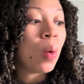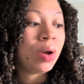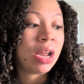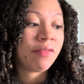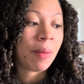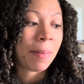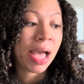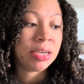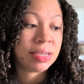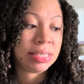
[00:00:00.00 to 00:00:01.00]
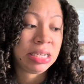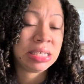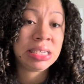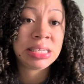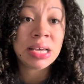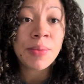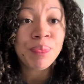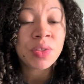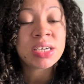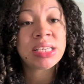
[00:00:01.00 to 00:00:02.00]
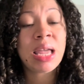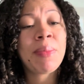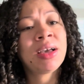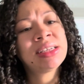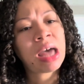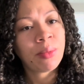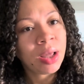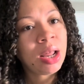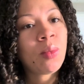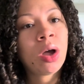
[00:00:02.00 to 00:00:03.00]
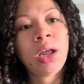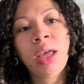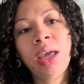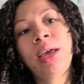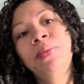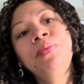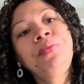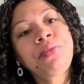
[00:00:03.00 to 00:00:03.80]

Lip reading: whenever Majesty is sleeping, because I really want to get